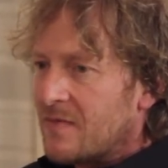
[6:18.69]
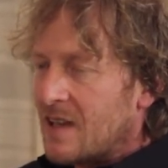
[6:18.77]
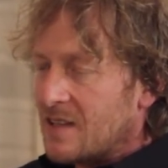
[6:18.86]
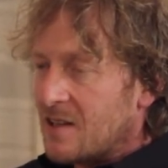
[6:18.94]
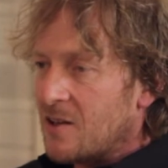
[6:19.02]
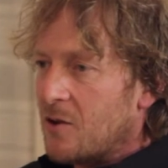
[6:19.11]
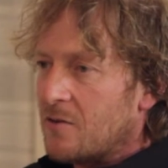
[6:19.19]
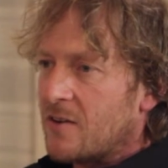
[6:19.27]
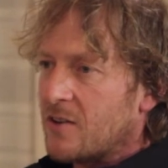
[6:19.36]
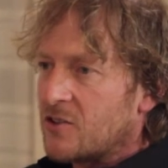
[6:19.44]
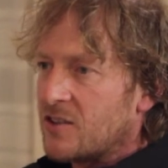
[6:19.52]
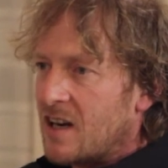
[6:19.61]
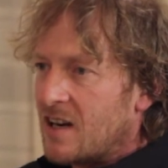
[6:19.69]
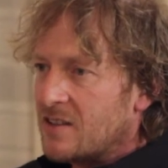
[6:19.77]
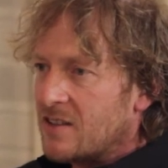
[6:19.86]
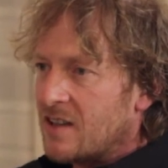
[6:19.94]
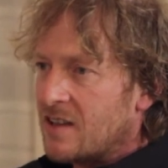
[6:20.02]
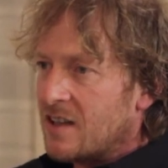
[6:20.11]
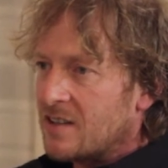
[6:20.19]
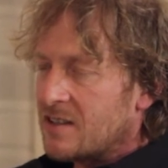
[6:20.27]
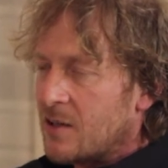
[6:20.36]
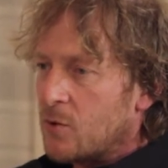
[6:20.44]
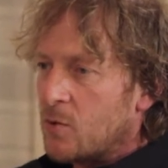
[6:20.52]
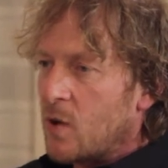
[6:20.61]
there's a lot of functionality in there.
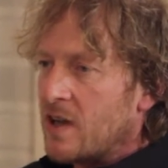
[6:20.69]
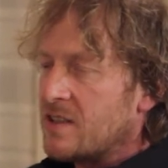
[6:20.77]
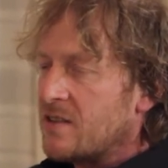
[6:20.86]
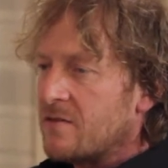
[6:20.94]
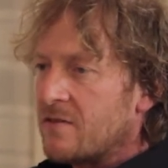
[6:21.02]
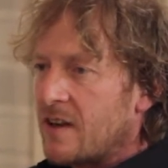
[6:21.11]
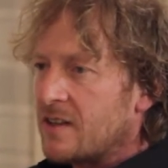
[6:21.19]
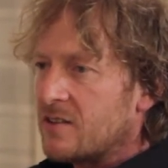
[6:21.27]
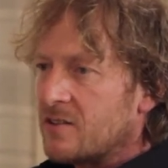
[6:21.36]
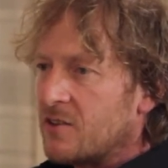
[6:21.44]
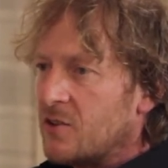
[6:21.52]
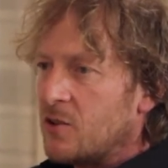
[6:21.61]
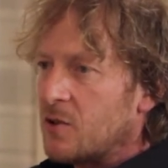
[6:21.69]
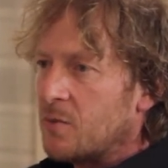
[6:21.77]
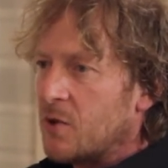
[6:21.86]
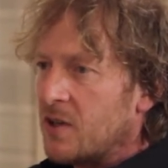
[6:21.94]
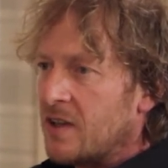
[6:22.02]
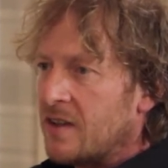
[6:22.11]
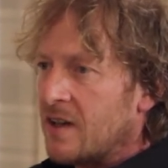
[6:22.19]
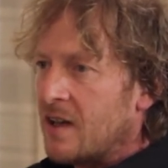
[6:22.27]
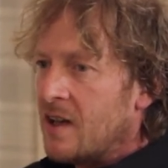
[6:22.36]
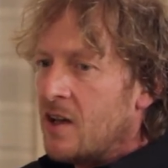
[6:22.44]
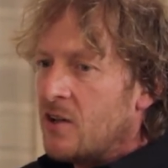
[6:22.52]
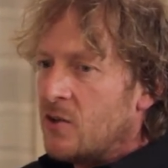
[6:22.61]
So with weighting factors that you can put in
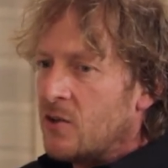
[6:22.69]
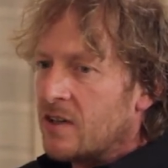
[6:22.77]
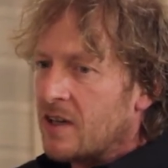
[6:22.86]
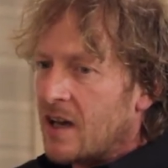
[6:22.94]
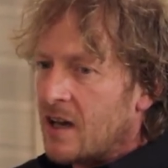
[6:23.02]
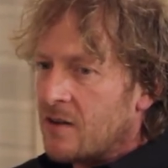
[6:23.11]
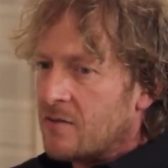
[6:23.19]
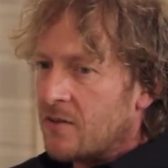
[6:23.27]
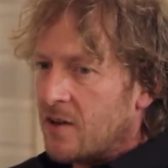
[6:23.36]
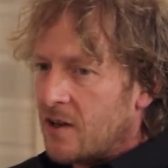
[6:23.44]
there, you can have